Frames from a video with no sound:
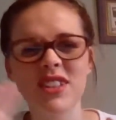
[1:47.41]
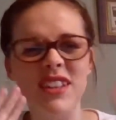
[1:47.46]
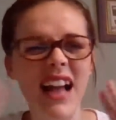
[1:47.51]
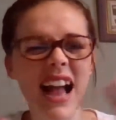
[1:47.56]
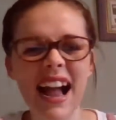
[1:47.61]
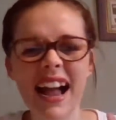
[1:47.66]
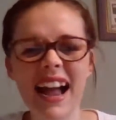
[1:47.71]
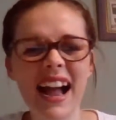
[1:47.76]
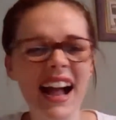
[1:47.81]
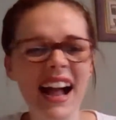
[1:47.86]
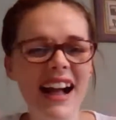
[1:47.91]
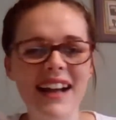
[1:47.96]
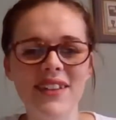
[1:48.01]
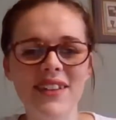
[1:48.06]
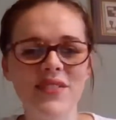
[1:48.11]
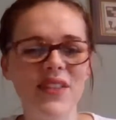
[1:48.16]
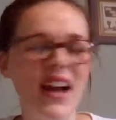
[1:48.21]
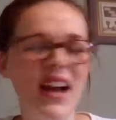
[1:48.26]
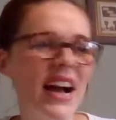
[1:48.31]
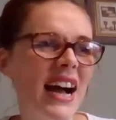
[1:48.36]

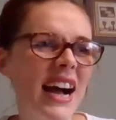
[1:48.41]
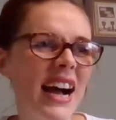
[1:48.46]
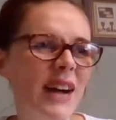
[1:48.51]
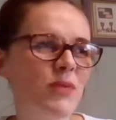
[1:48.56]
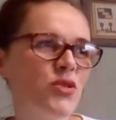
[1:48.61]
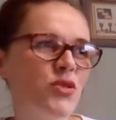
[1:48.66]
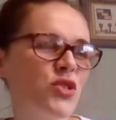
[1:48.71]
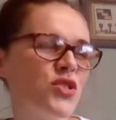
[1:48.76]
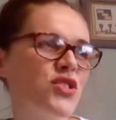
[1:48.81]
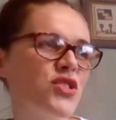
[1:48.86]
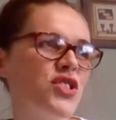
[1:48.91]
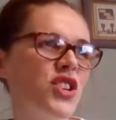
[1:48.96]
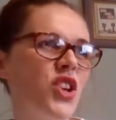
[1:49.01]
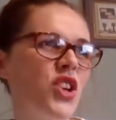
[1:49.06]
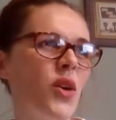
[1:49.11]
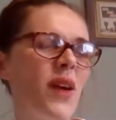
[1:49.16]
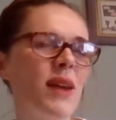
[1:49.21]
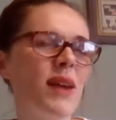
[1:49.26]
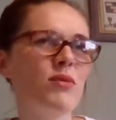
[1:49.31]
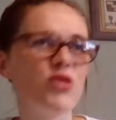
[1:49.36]
I'm
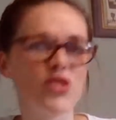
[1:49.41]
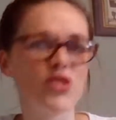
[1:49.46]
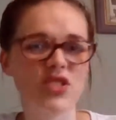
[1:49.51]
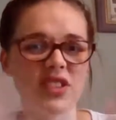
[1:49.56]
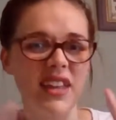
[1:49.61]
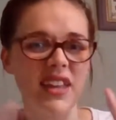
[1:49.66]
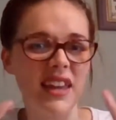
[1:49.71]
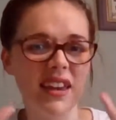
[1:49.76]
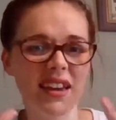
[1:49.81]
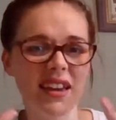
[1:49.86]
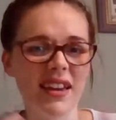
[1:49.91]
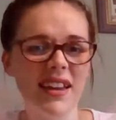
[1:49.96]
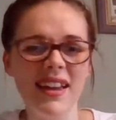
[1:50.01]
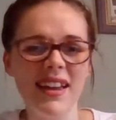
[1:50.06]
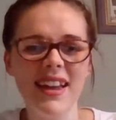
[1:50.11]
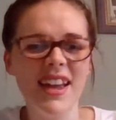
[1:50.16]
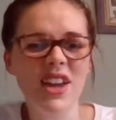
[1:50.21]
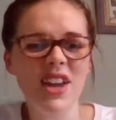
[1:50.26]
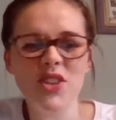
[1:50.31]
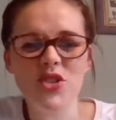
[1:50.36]

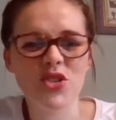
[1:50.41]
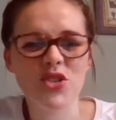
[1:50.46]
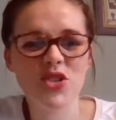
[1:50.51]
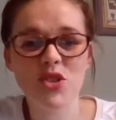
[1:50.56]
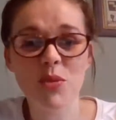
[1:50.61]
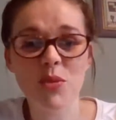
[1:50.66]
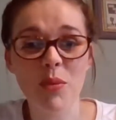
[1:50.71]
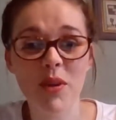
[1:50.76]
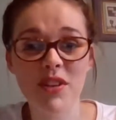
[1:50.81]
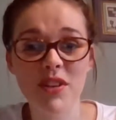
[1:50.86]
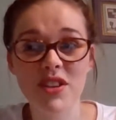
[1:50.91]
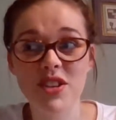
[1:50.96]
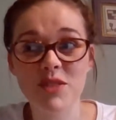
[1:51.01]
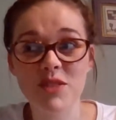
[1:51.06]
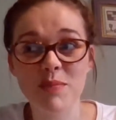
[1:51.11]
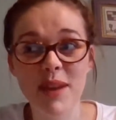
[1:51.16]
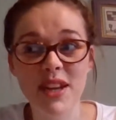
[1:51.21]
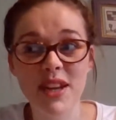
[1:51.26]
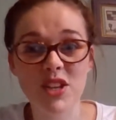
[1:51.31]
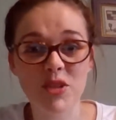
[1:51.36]
just someone that's
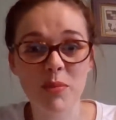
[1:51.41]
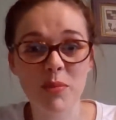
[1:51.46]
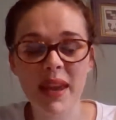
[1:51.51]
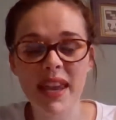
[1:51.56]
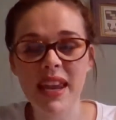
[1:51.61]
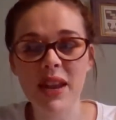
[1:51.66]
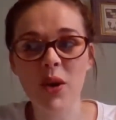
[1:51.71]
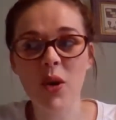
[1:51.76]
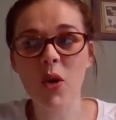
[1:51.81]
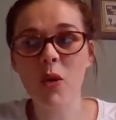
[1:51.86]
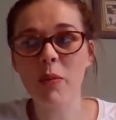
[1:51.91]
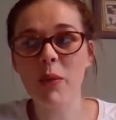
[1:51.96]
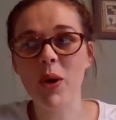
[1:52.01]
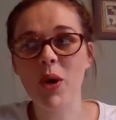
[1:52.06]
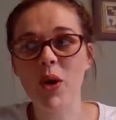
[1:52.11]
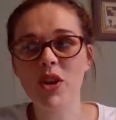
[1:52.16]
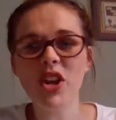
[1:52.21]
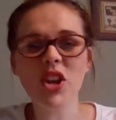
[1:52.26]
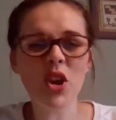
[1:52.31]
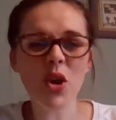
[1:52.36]
managed to pick it up,
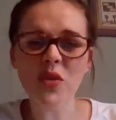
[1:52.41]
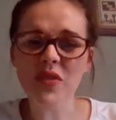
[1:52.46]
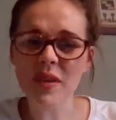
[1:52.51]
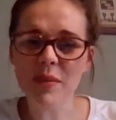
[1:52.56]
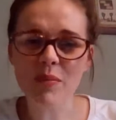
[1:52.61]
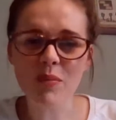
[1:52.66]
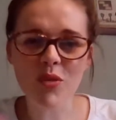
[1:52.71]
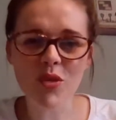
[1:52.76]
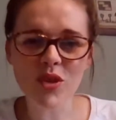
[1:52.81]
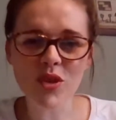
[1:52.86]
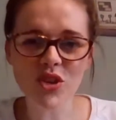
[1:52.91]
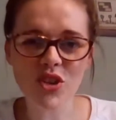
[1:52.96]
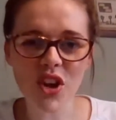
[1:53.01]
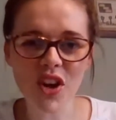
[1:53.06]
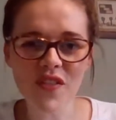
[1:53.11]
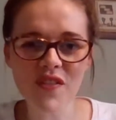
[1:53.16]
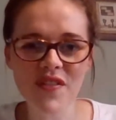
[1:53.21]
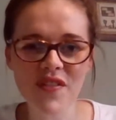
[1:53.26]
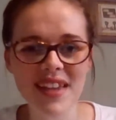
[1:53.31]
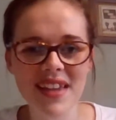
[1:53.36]
or they brush
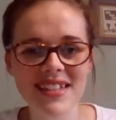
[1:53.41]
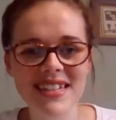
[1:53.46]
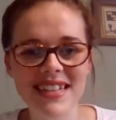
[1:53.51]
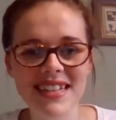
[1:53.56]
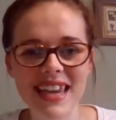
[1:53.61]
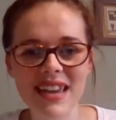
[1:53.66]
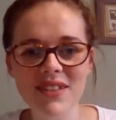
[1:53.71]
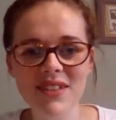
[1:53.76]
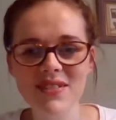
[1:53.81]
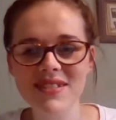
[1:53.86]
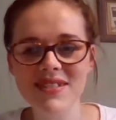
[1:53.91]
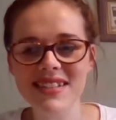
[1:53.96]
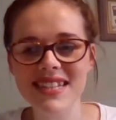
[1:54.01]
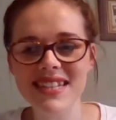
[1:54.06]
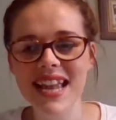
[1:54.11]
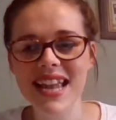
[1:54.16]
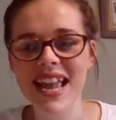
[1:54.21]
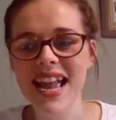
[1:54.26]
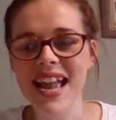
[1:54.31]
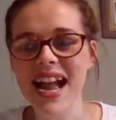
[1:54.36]
off their skills.
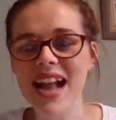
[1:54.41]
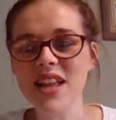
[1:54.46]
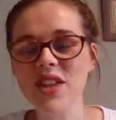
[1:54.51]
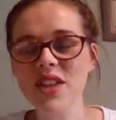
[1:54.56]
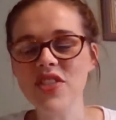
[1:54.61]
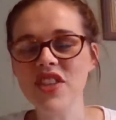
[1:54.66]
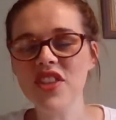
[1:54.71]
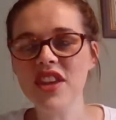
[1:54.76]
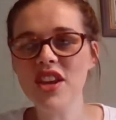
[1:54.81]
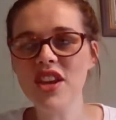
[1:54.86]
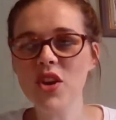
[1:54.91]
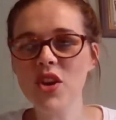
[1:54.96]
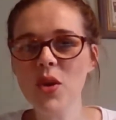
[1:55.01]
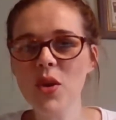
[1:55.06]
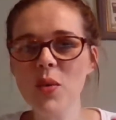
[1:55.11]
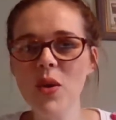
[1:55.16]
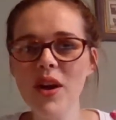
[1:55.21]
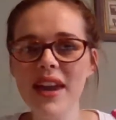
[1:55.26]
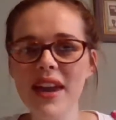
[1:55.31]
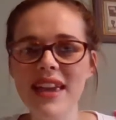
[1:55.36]
And you think, you know
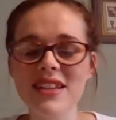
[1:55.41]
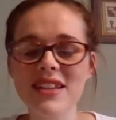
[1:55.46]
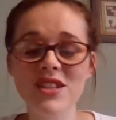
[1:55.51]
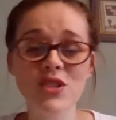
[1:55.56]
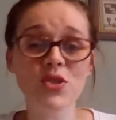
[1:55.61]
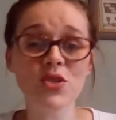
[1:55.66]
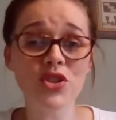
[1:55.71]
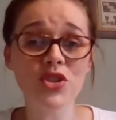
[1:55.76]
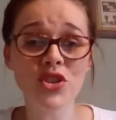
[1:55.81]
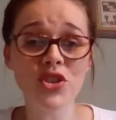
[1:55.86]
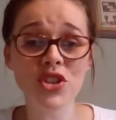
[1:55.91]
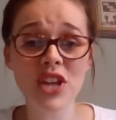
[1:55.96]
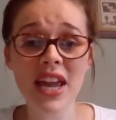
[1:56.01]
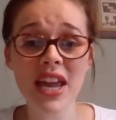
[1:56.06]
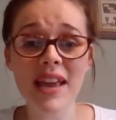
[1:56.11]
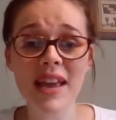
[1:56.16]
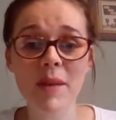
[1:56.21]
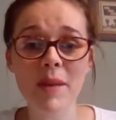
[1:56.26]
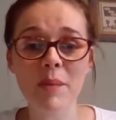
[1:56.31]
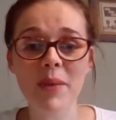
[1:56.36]
what? It's such a
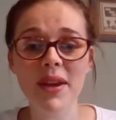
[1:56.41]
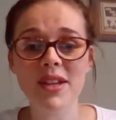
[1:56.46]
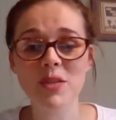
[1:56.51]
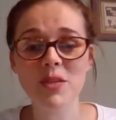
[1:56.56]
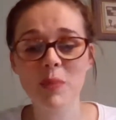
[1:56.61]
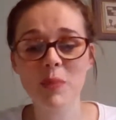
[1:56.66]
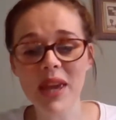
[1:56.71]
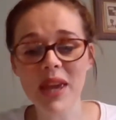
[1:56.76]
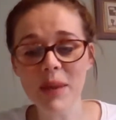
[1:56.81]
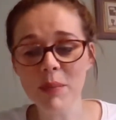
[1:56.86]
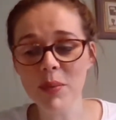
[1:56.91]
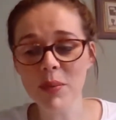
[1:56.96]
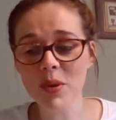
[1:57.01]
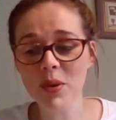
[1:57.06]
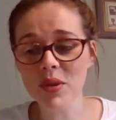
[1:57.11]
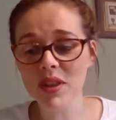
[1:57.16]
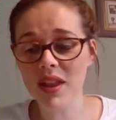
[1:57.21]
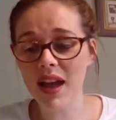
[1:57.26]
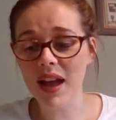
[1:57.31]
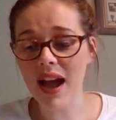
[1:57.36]
shame because
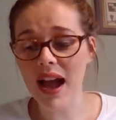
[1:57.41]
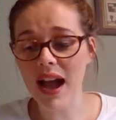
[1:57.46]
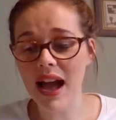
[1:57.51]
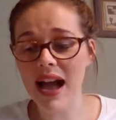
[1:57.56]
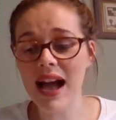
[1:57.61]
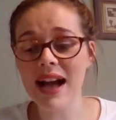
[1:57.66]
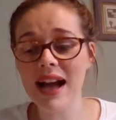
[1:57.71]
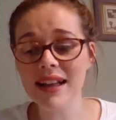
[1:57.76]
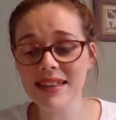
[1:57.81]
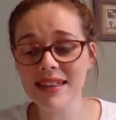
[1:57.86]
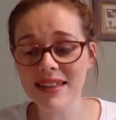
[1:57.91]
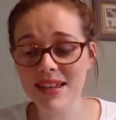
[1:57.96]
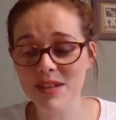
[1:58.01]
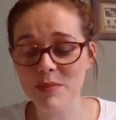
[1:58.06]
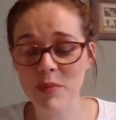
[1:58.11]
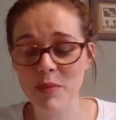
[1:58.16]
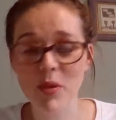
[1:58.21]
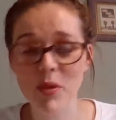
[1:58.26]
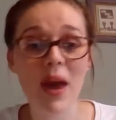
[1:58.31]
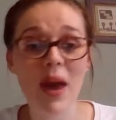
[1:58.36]
people aren't as
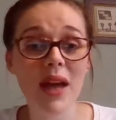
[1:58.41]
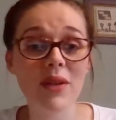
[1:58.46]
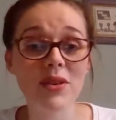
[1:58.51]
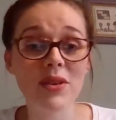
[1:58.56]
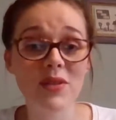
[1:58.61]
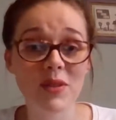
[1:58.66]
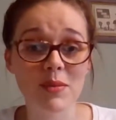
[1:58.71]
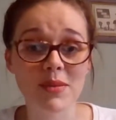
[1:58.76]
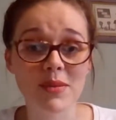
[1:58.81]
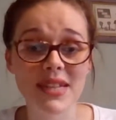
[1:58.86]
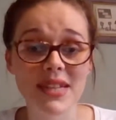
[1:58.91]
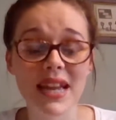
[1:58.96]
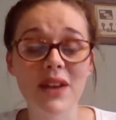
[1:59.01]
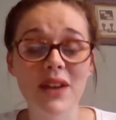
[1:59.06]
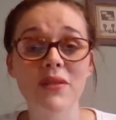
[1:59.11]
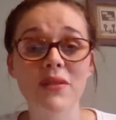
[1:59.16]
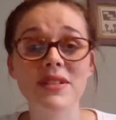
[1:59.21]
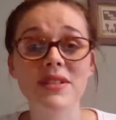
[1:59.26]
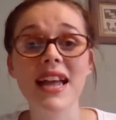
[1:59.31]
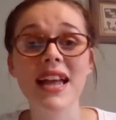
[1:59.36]
proud of
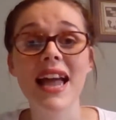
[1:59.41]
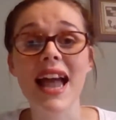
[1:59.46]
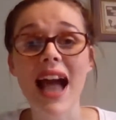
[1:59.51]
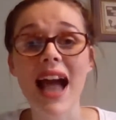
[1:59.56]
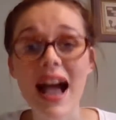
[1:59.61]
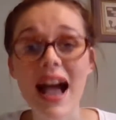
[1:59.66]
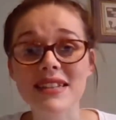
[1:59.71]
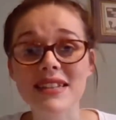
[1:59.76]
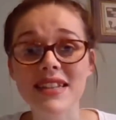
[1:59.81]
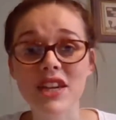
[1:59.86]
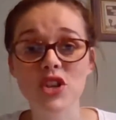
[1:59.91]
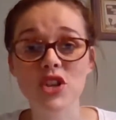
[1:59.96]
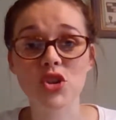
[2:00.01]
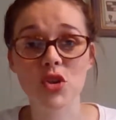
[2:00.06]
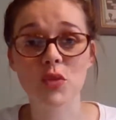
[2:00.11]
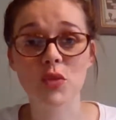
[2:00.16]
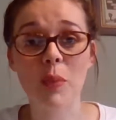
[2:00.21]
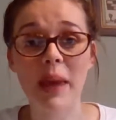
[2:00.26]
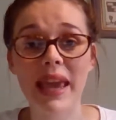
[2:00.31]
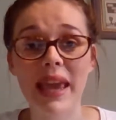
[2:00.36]
themselves as they
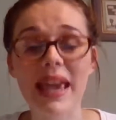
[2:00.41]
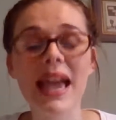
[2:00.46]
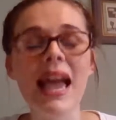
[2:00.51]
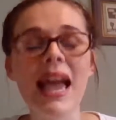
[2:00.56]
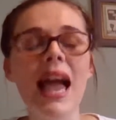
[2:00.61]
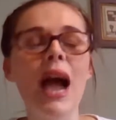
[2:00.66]
should be.